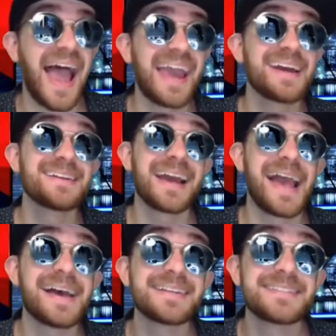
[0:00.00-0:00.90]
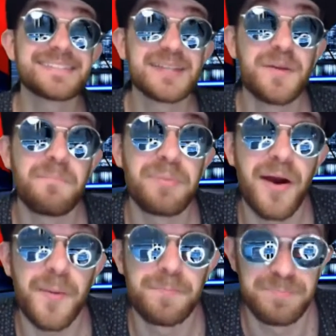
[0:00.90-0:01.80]
and Edson
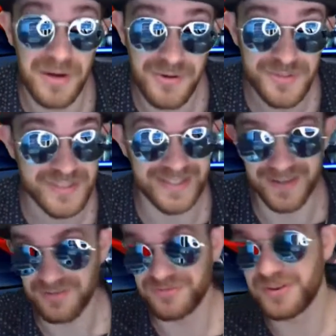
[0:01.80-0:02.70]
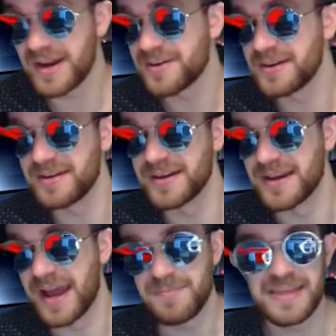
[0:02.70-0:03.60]
Barboza. Very
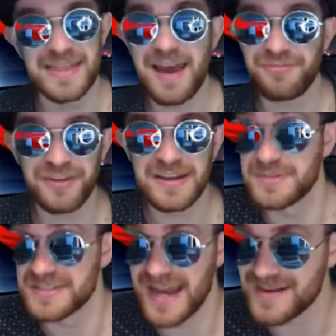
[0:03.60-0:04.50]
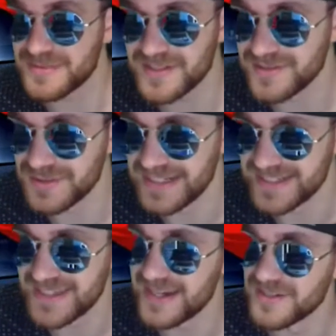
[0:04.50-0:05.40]
good. I mean, that fight was absolutely
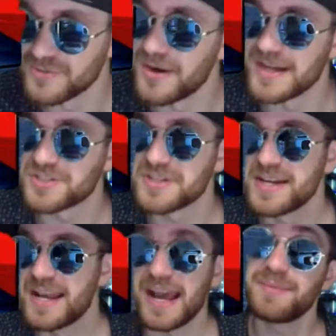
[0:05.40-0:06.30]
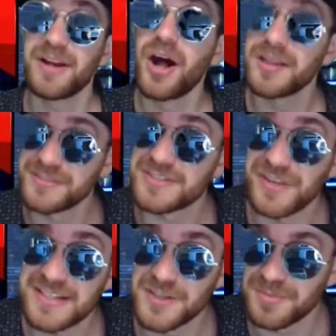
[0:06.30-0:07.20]
insane to watch. I mean, all of his
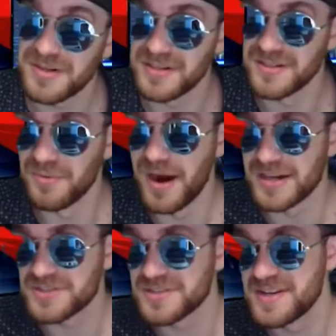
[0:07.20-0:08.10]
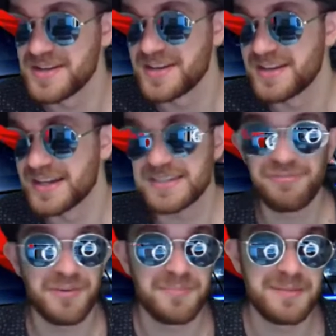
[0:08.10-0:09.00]
fights are pretty good to watch,
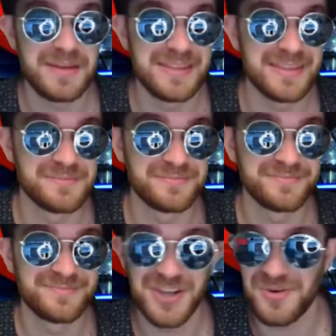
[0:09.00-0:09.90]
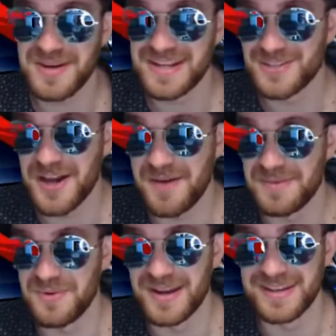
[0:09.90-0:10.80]
except for maybe the Korean
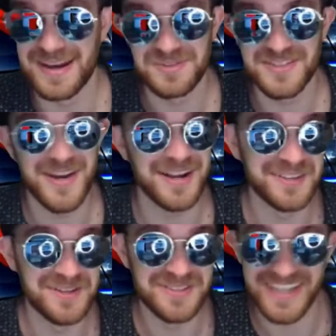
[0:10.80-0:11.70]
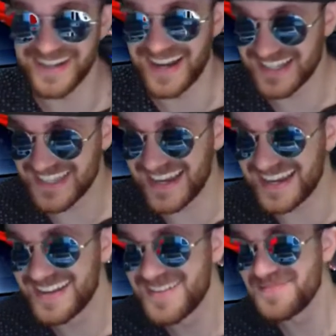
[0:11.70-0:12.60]
Zombie one. That was not close, I got to say.